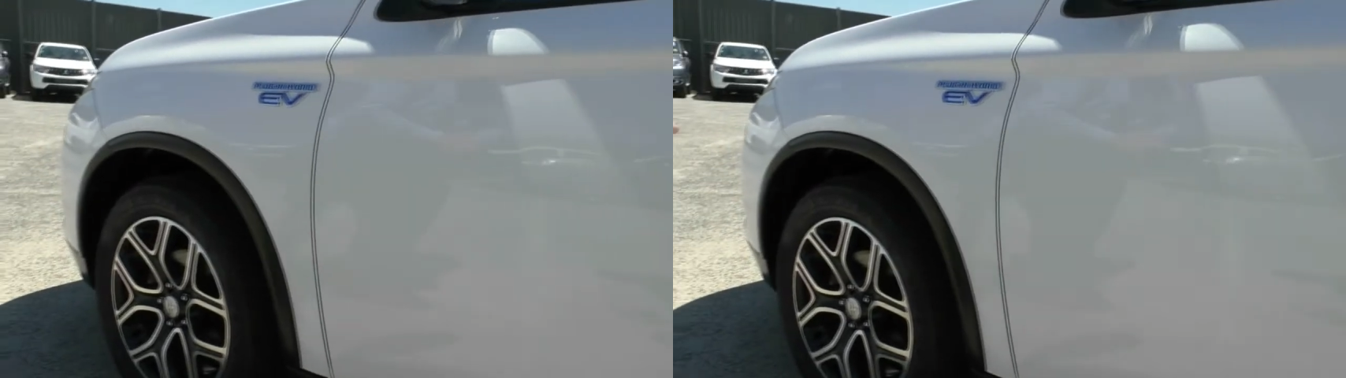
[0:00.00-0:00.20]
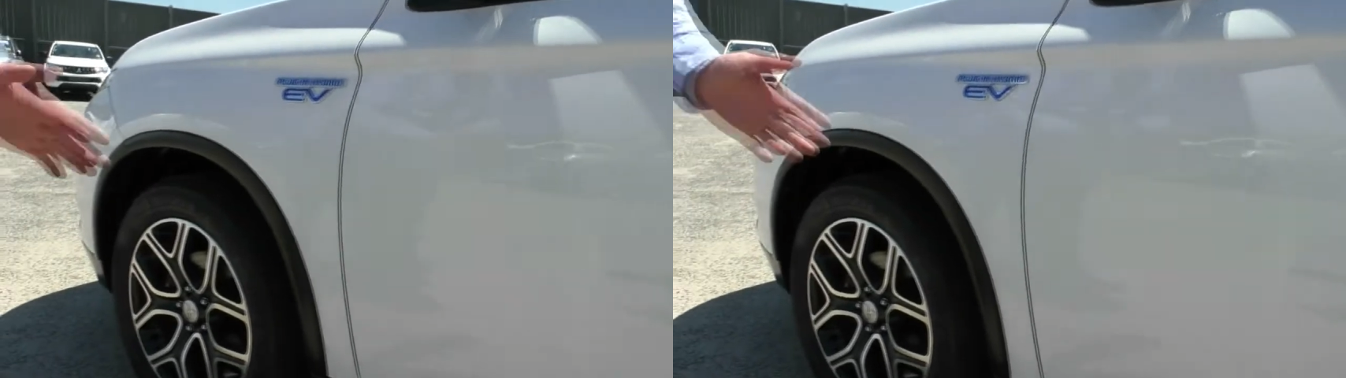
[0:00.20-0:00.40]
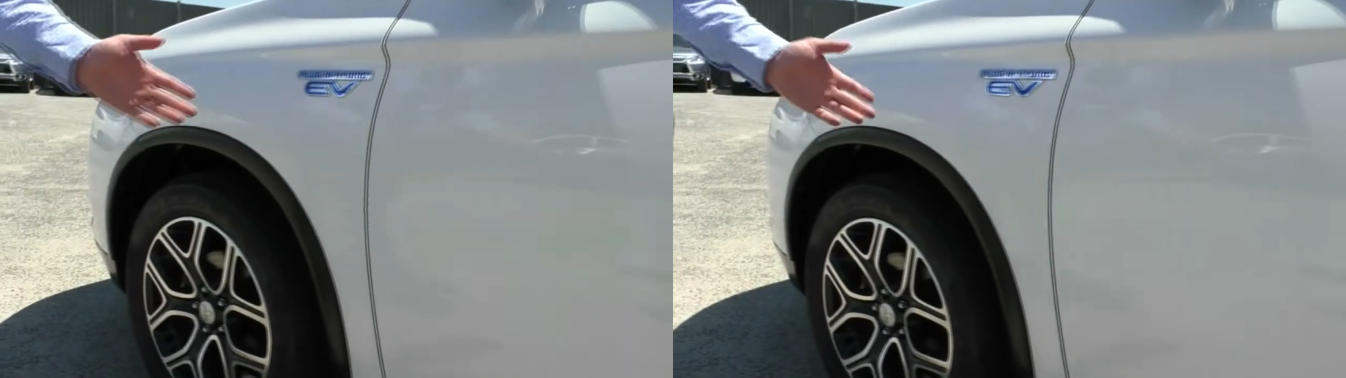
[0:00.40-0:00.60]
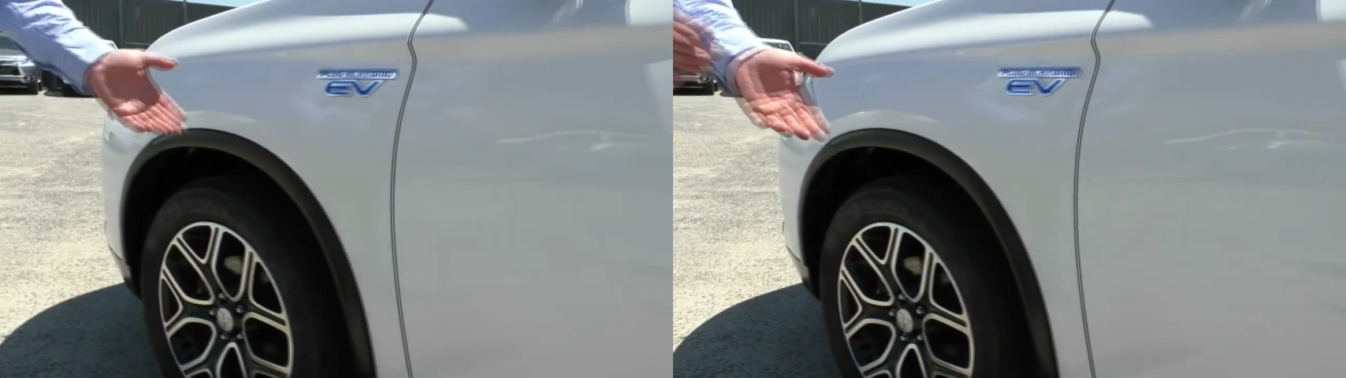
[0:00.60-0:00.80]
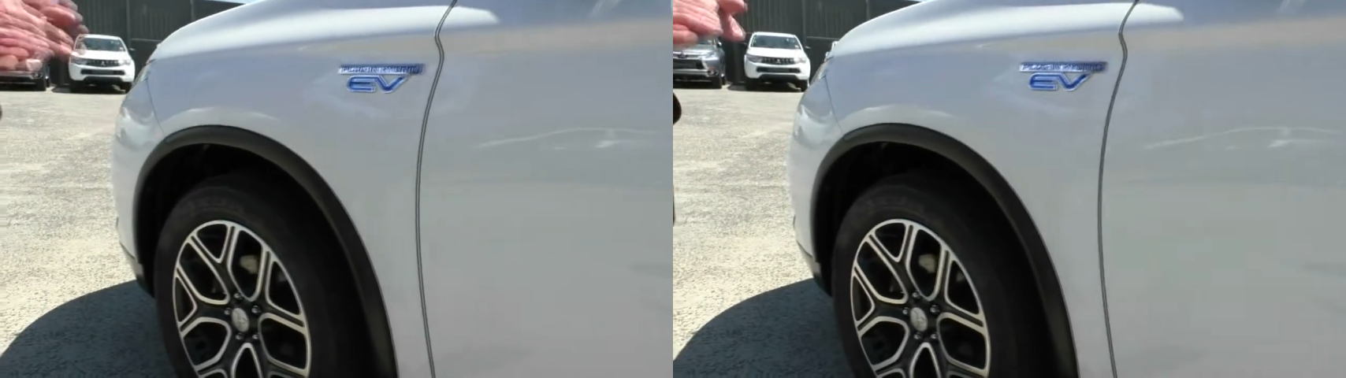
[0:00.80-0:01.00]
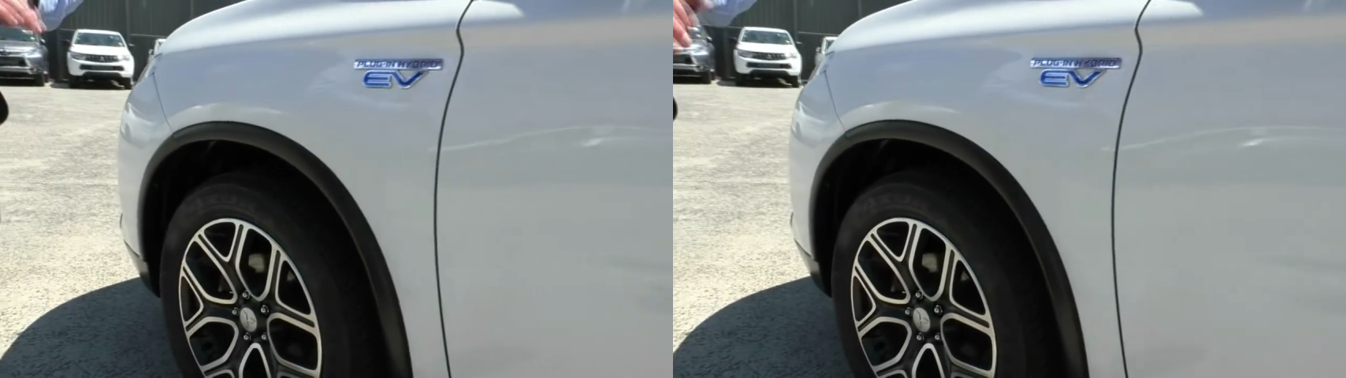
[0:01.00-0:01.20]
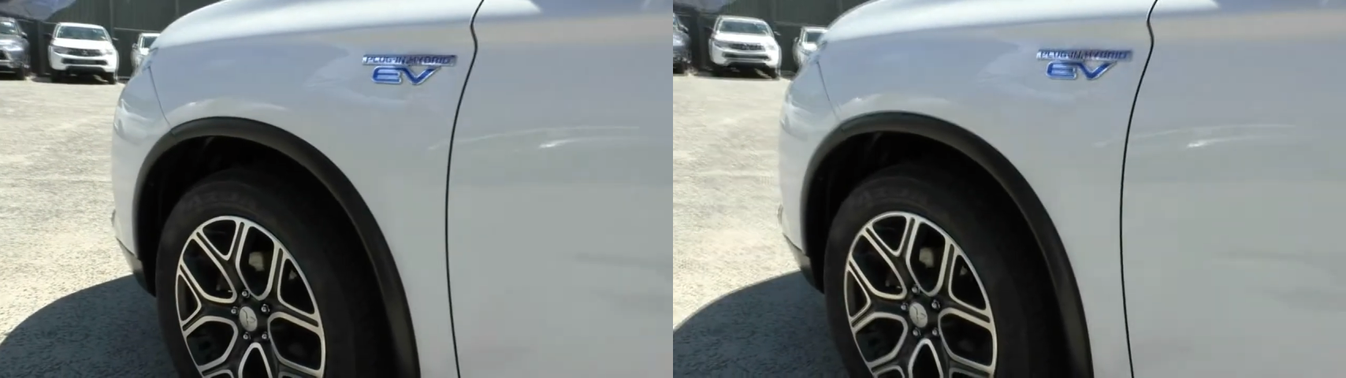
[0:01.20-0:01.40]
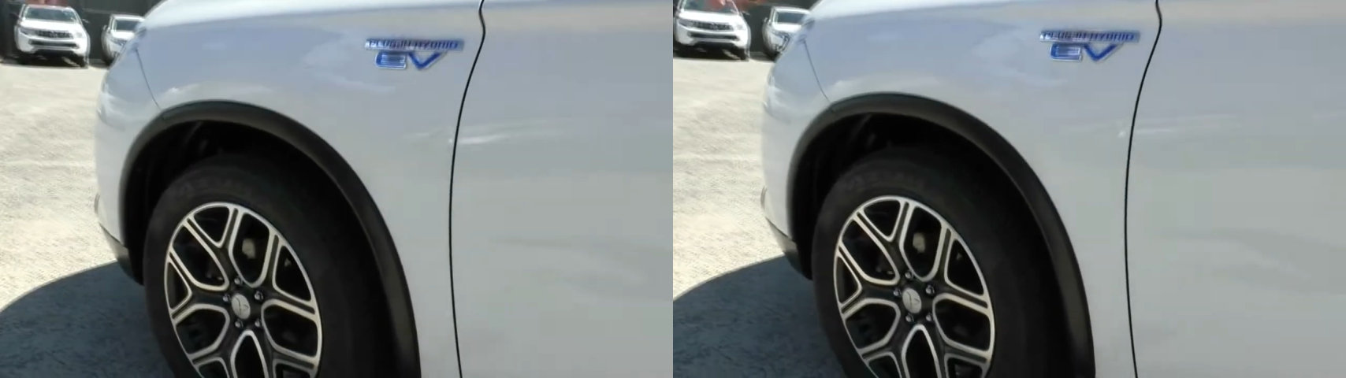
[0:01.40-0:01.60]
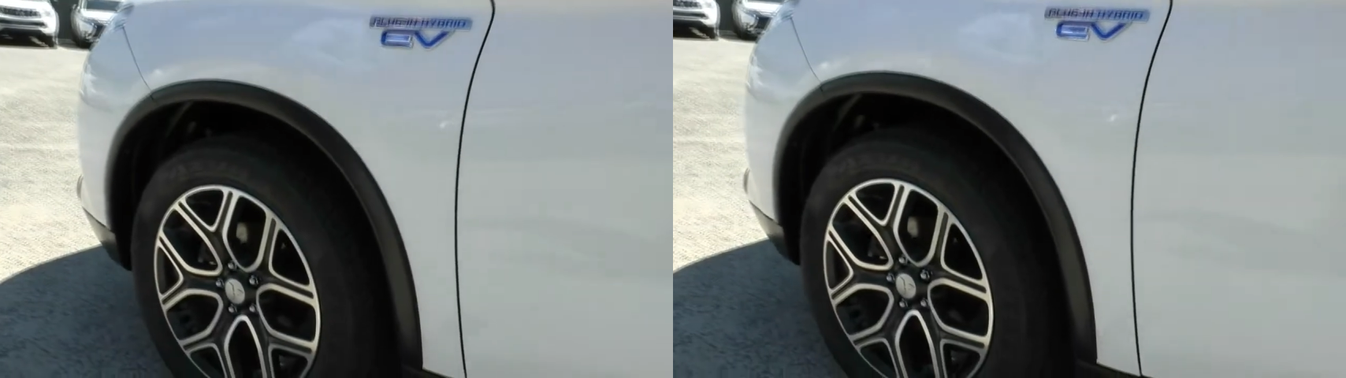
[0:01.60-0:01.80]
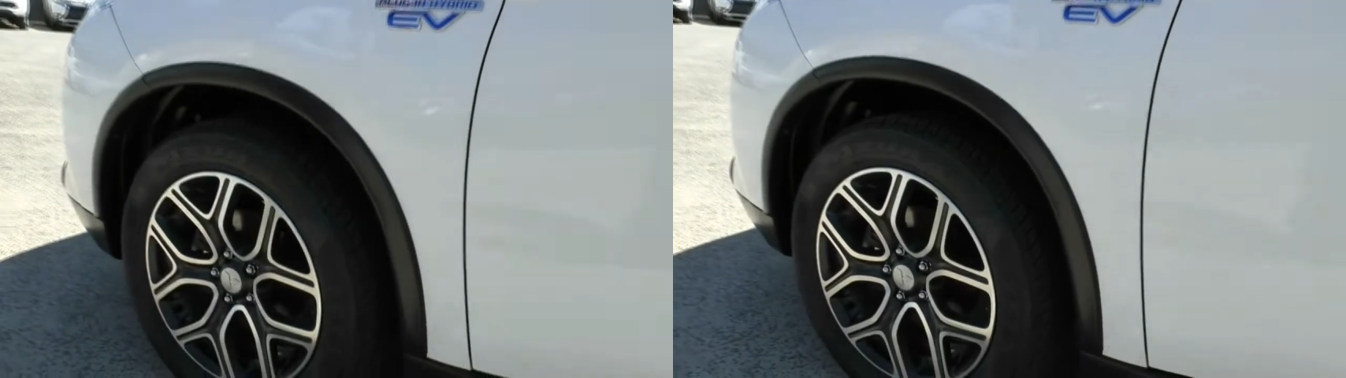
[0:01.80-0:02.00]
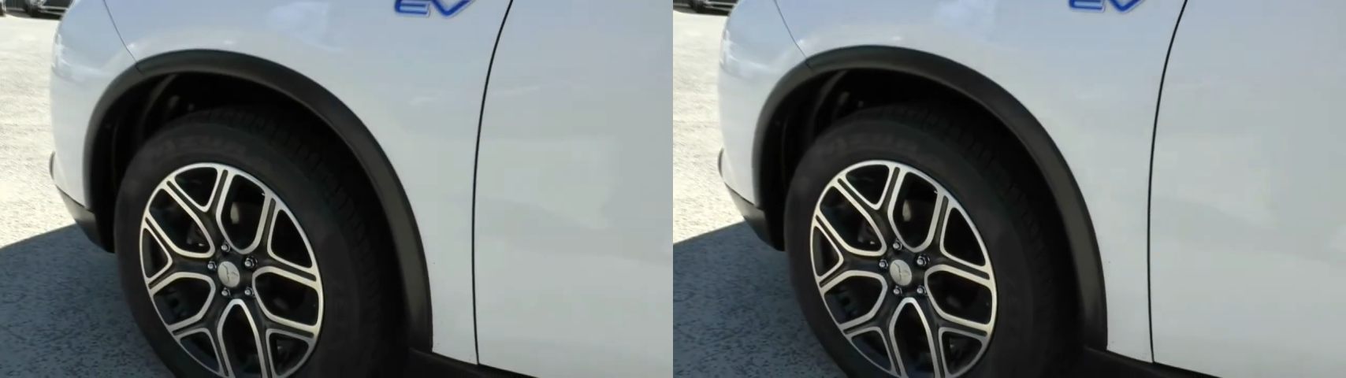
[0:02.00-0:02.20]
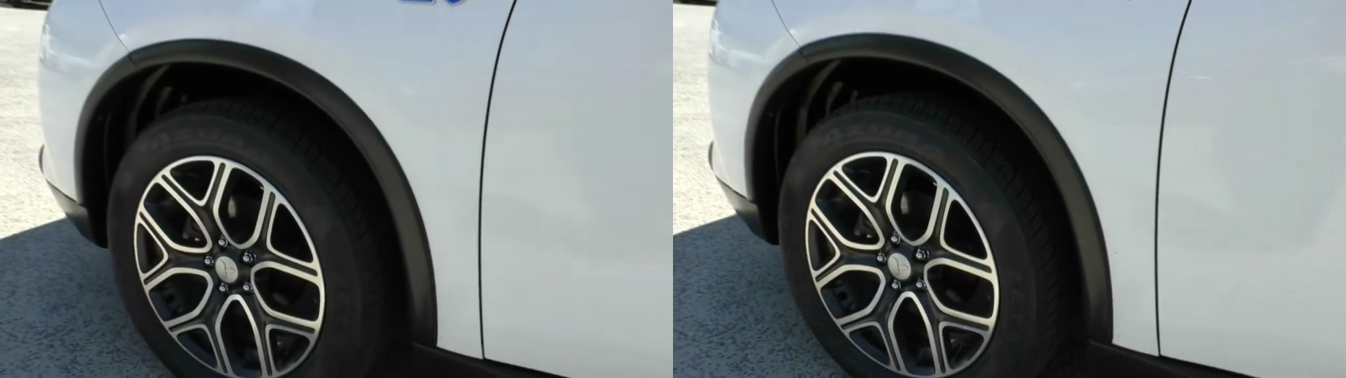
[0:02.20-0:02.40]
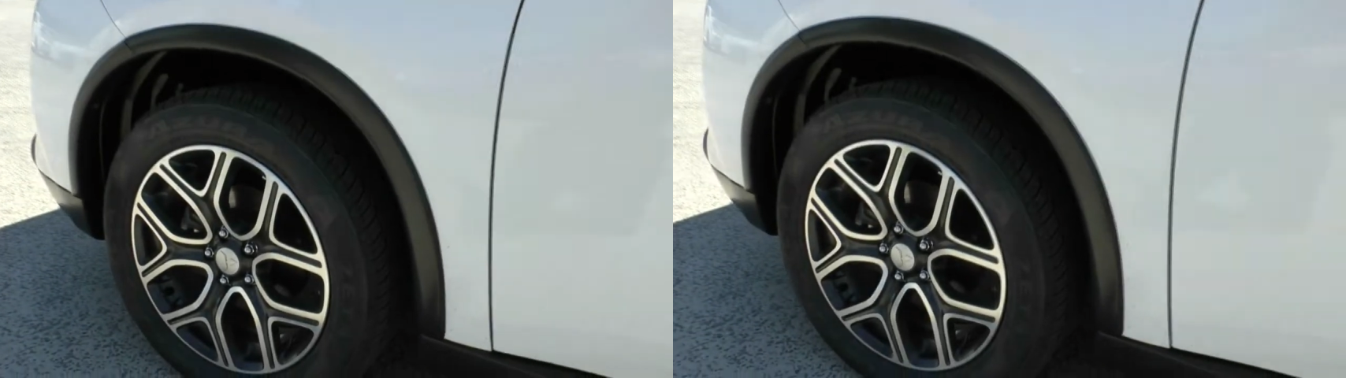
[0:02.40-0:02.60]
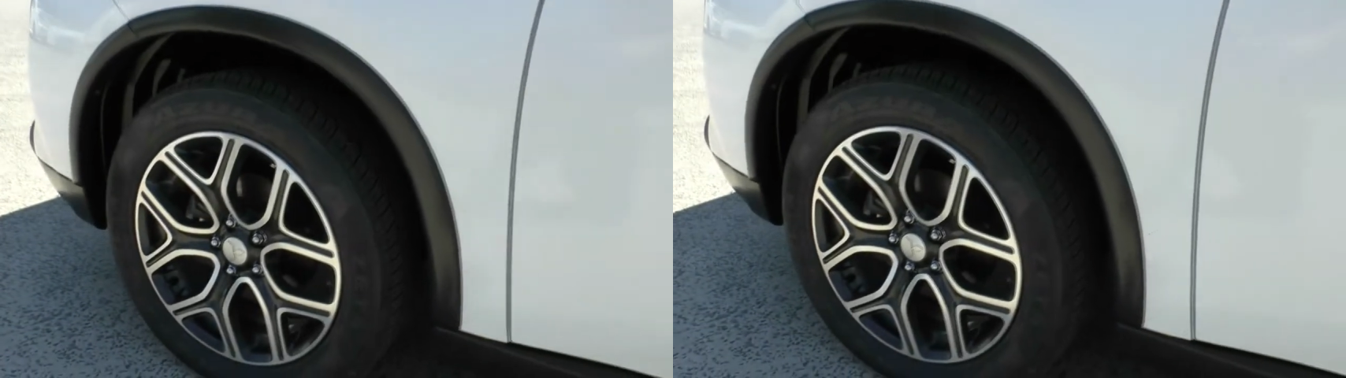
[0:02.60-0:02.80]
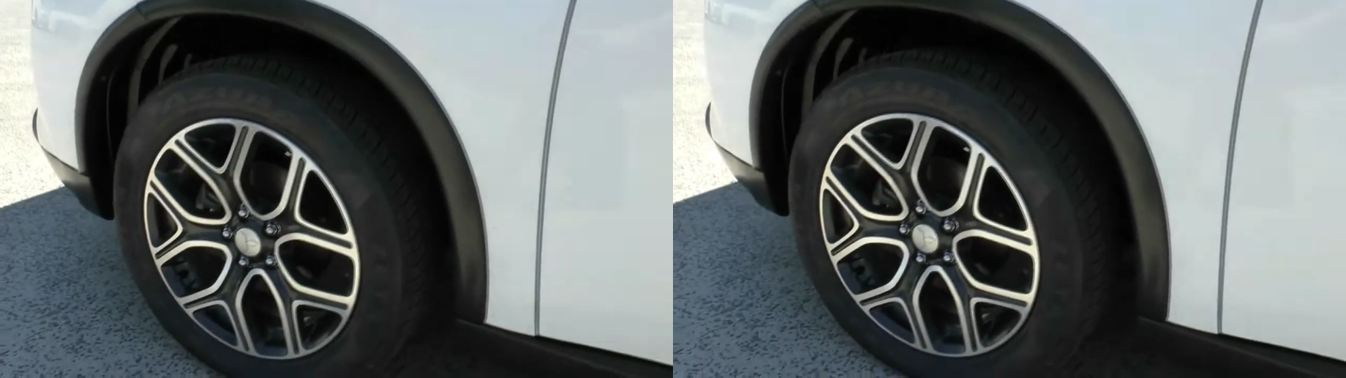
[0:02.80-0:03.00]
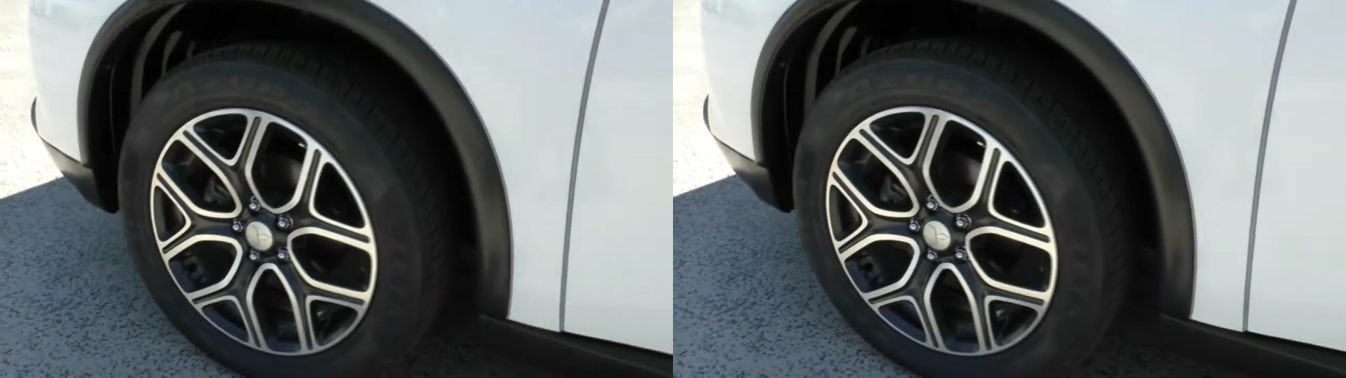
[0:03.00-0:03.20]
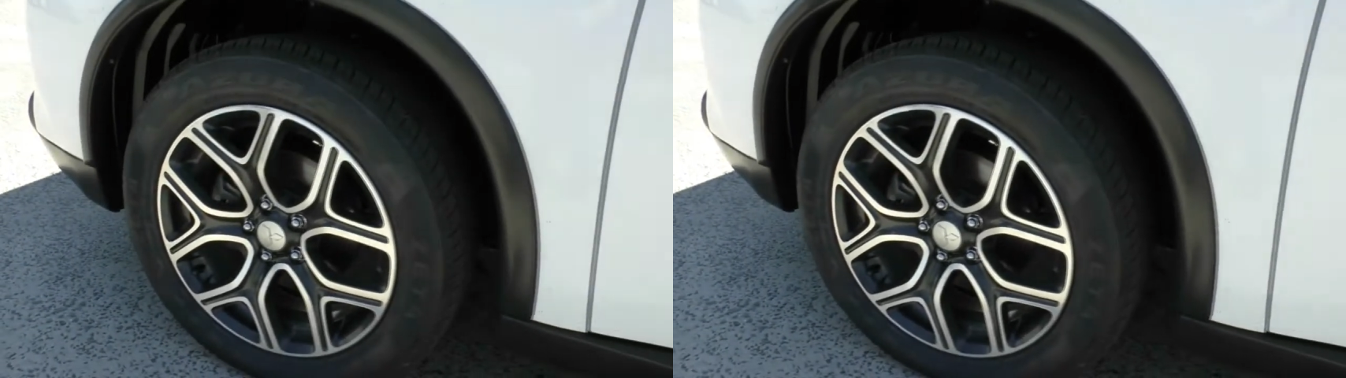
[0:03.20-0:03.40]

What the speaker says: No face is visible, so there are no lips to read.